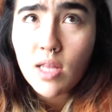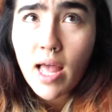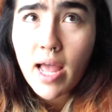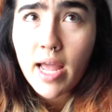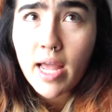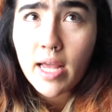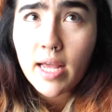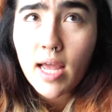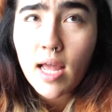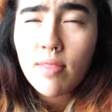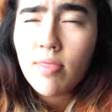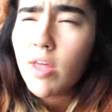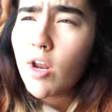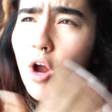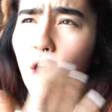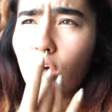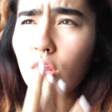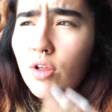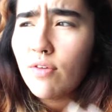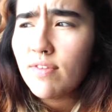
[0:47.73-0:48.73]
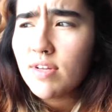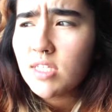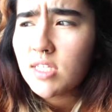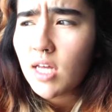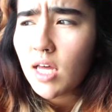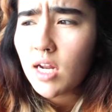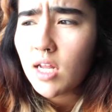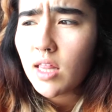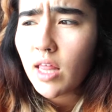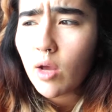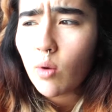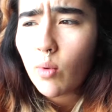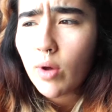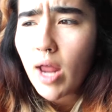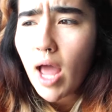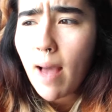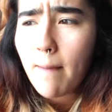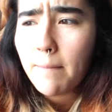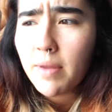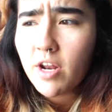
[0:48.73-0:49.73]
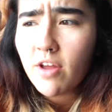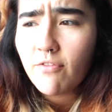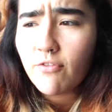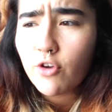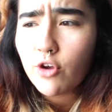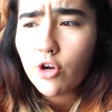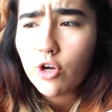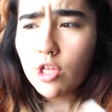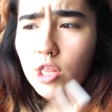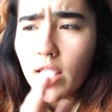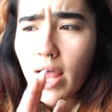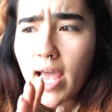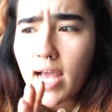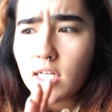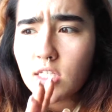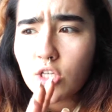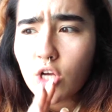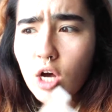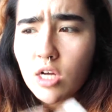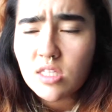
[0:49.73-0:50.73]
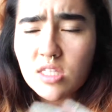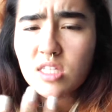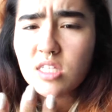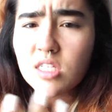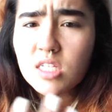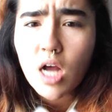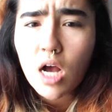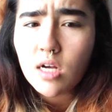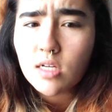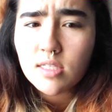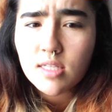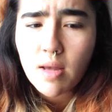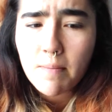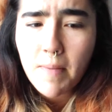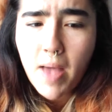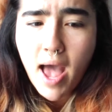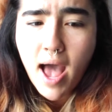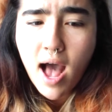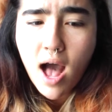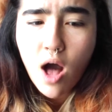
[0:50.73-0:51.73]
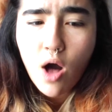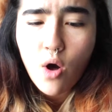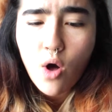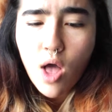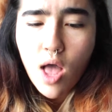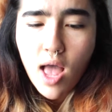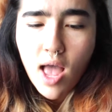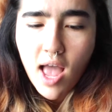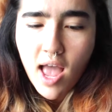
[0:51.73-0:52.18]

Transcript: Like, and then all of a sudden, like, what happened if your legs got stuck somehow?